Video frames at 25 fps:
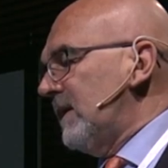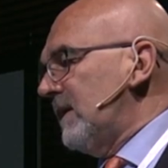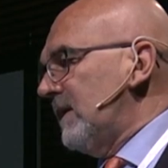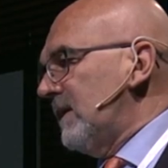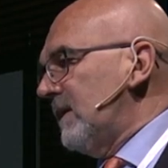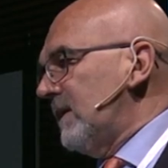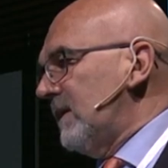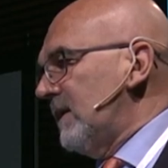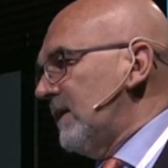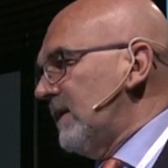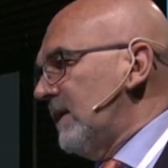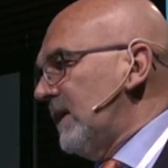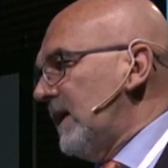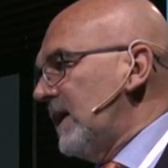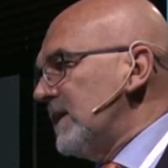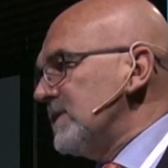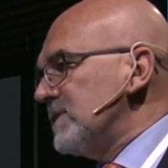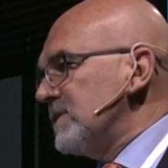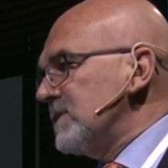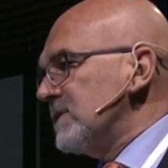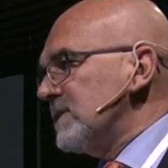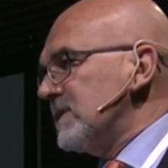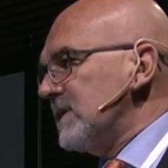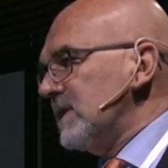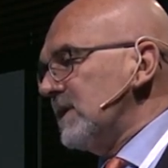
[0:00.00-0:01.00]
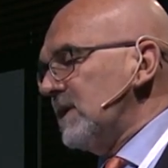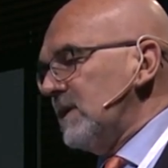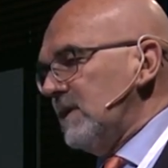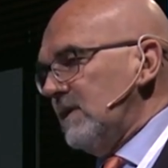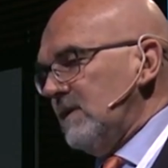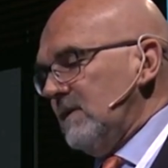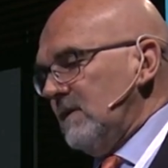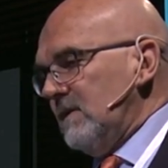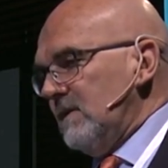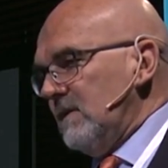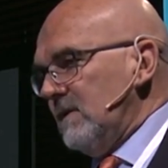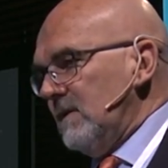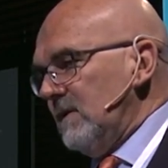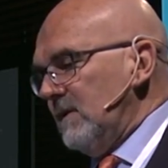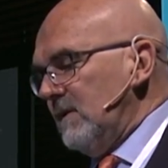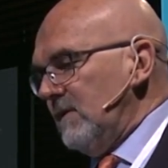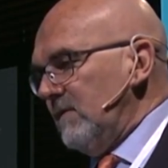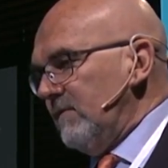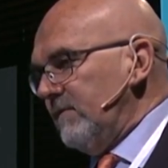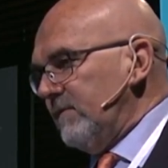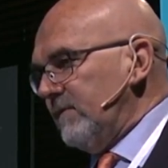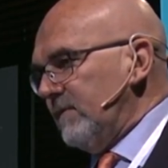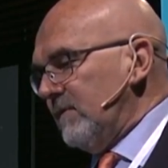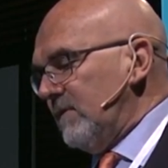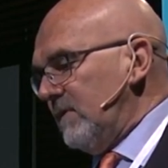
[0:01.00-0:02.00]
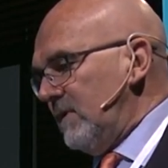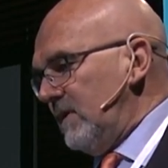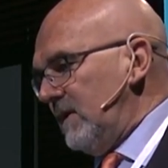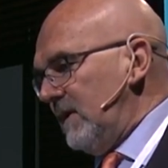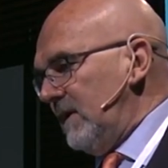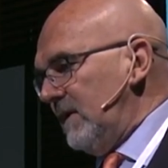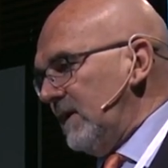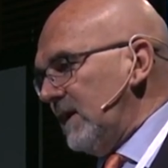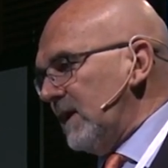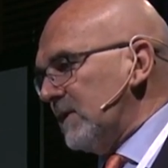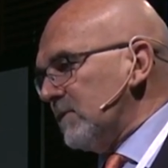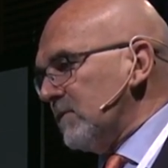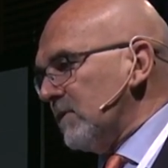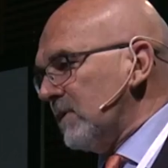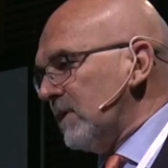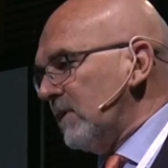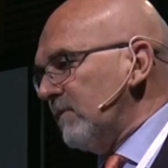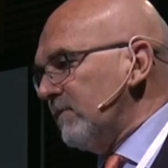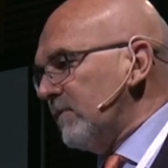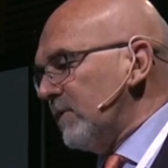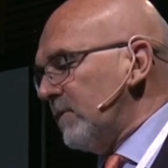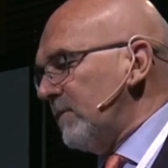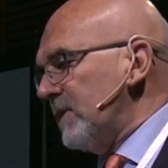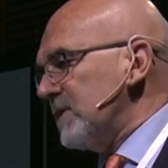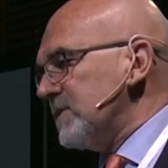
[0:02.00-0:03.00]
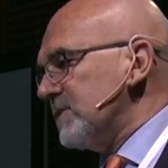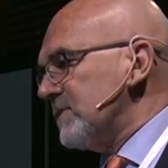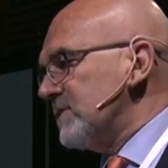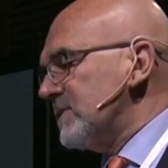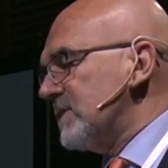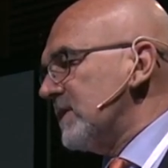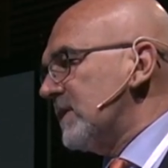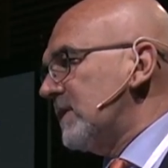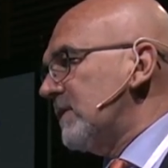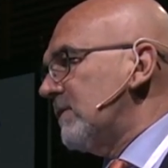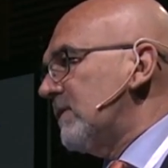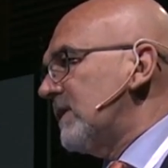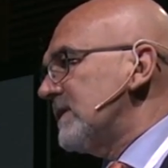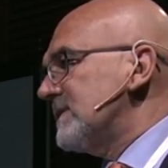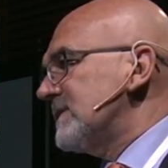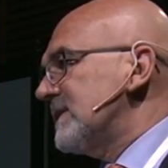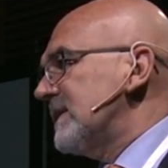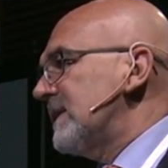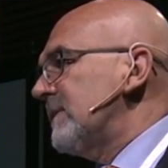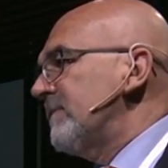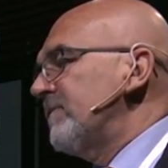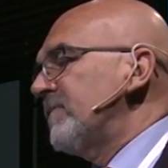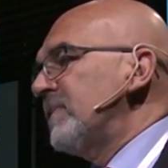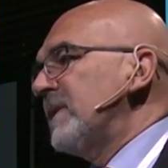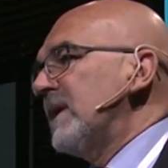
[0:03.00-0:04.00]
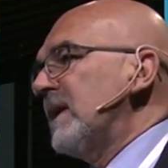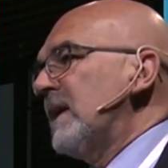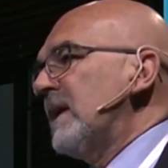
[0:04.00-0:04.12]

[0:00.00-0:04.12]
uh, Agency uh, for Network Information Security,